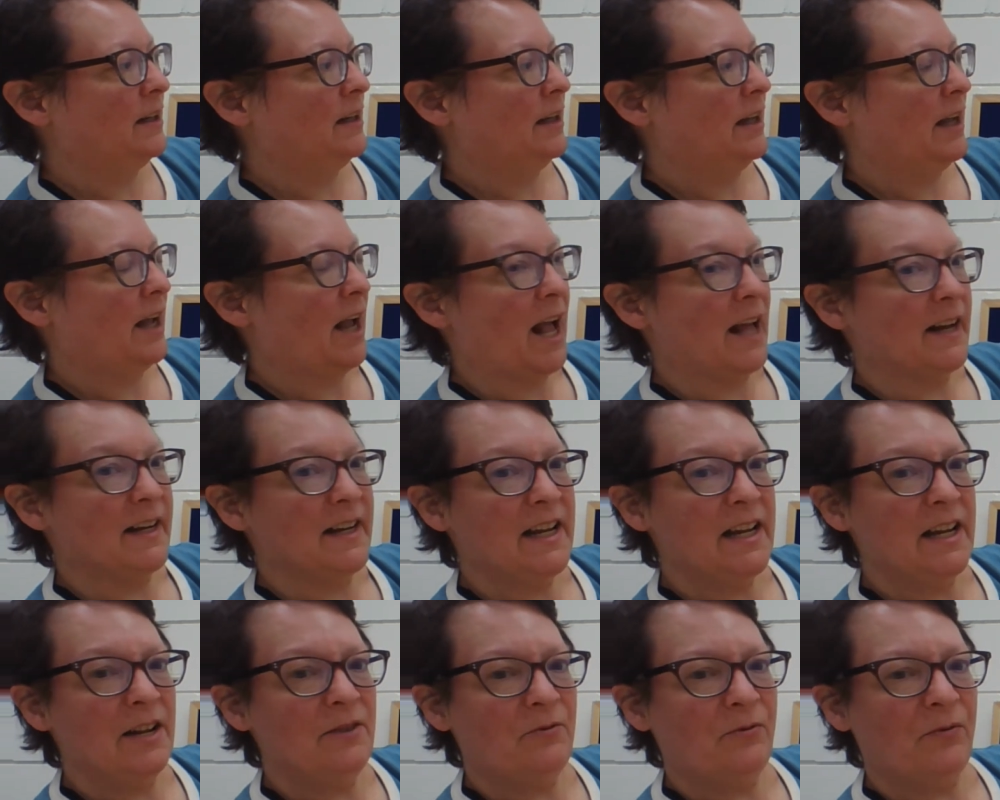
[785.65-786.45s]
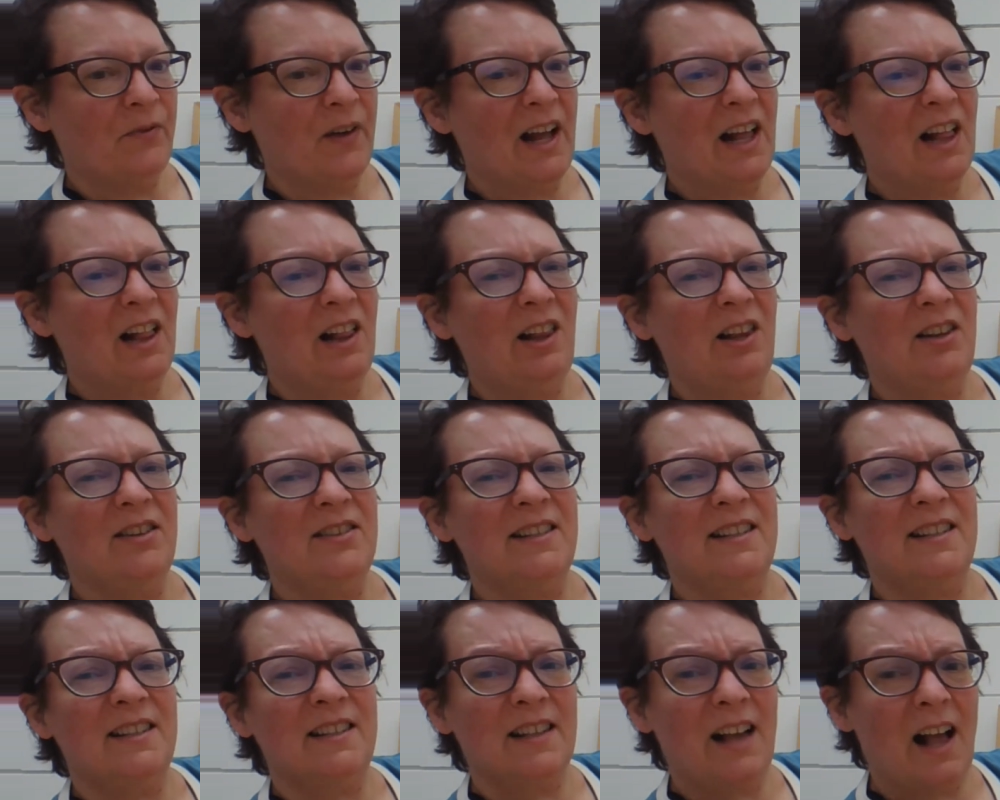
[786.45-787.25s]
and he fell
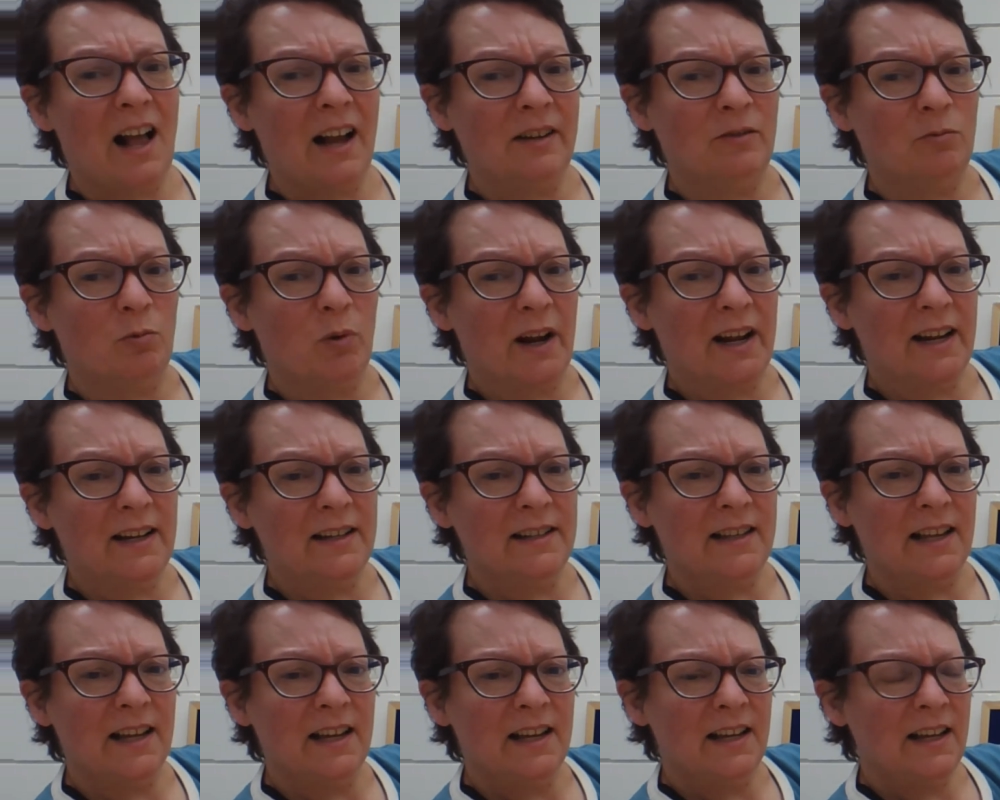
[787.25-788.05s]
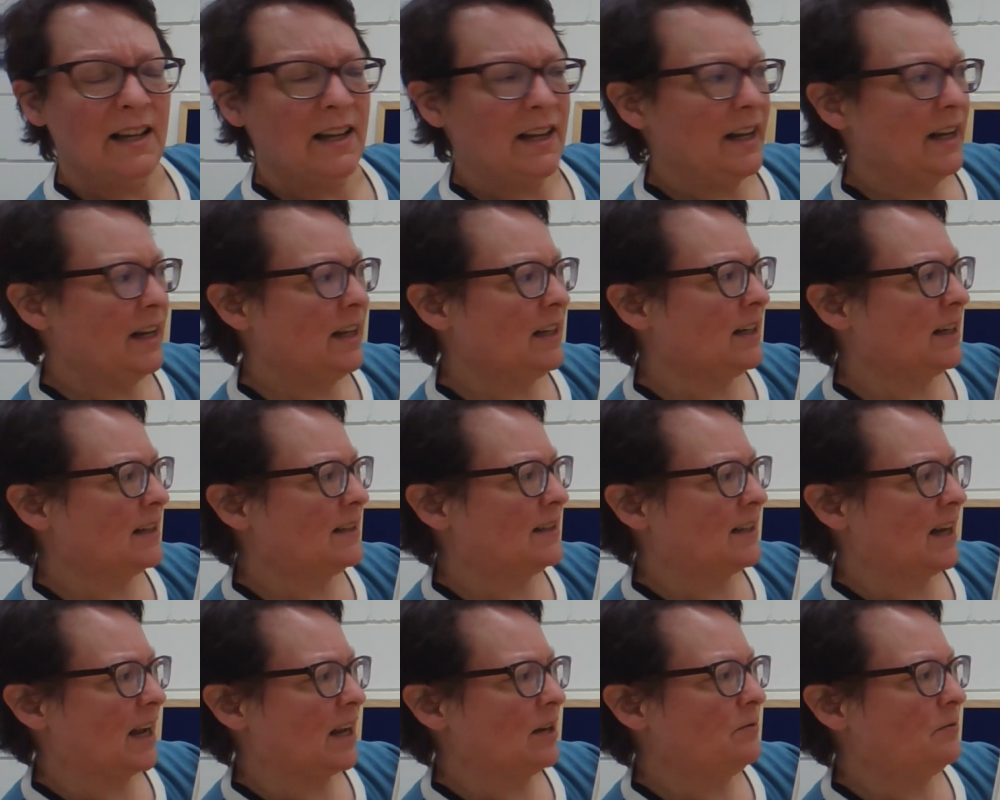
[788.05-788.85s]
sideways in a
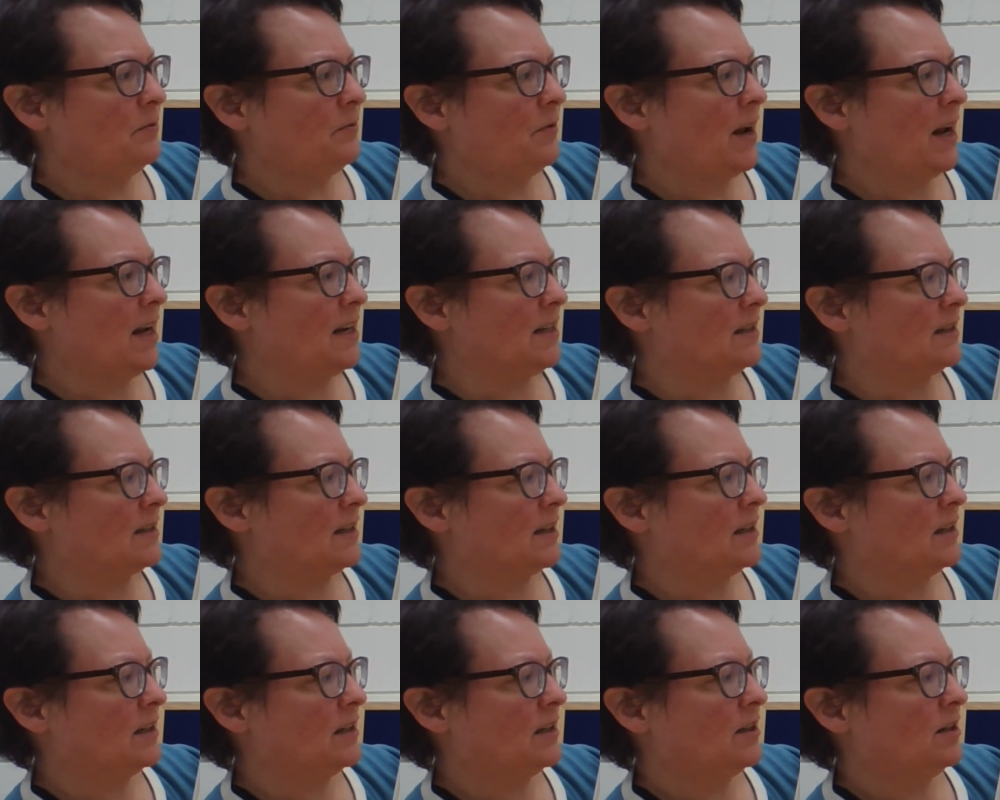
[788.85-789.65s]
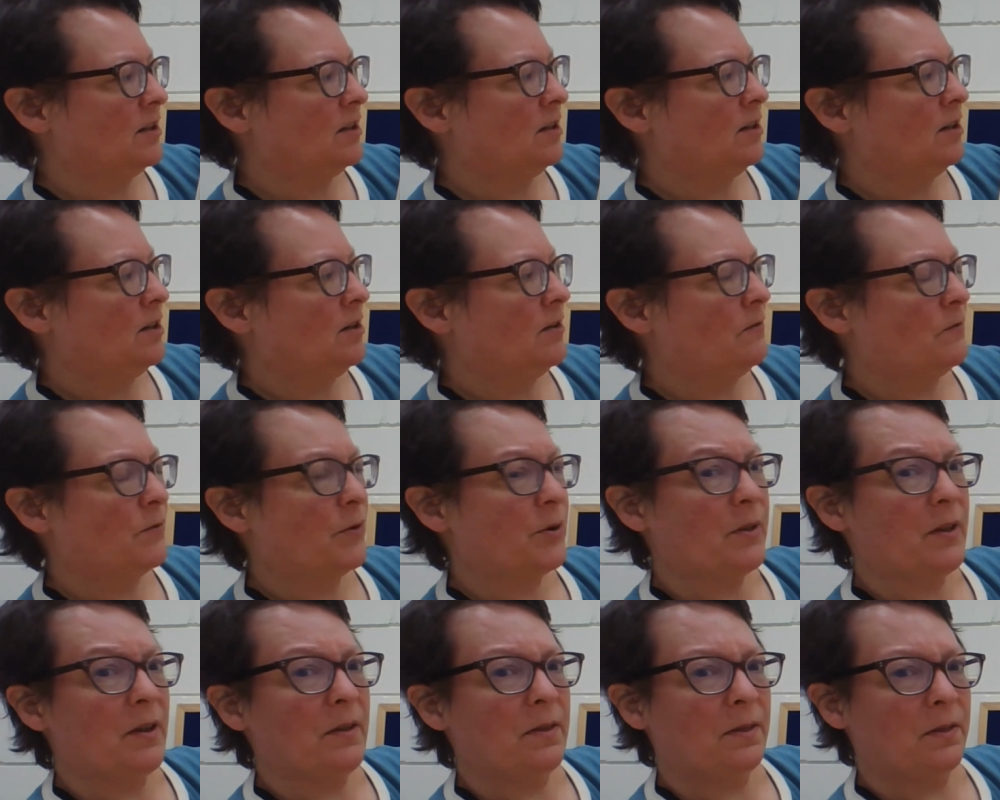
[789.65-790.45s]
dead faint for
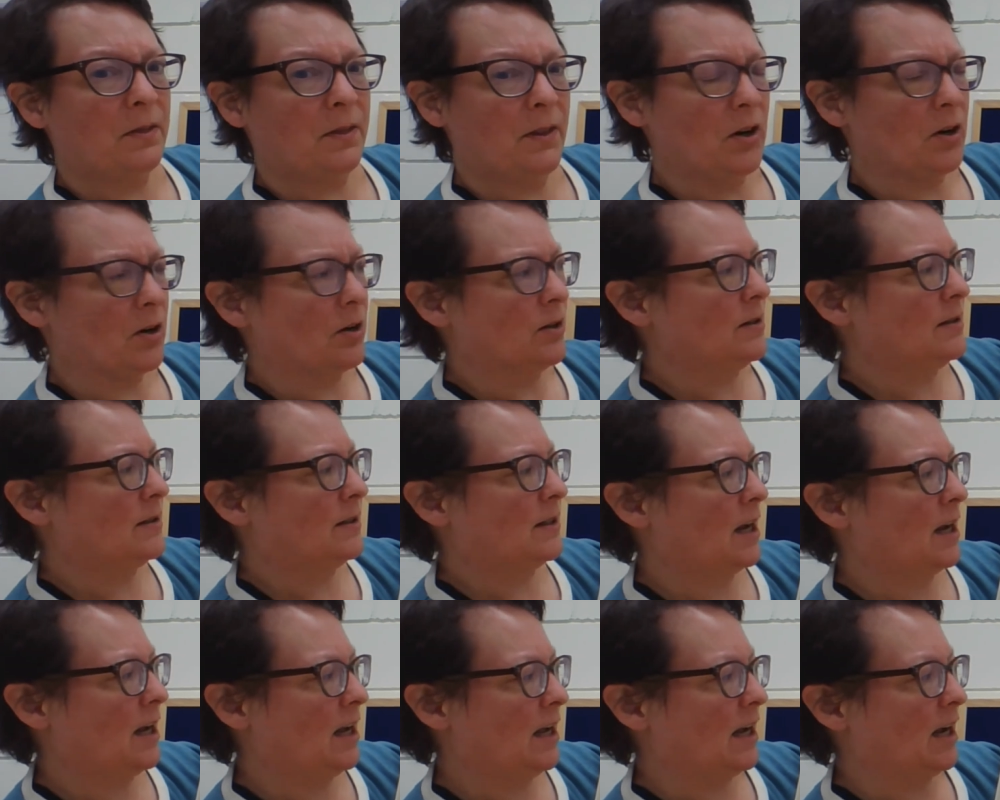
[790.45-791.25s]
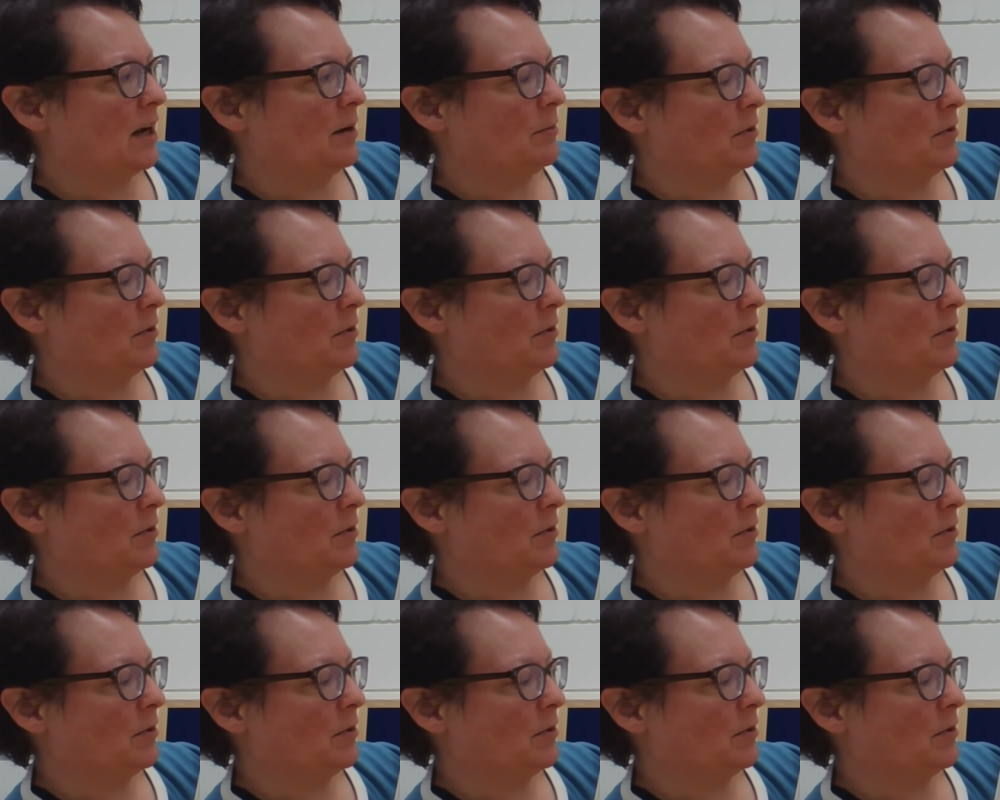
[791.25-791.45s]
the third time.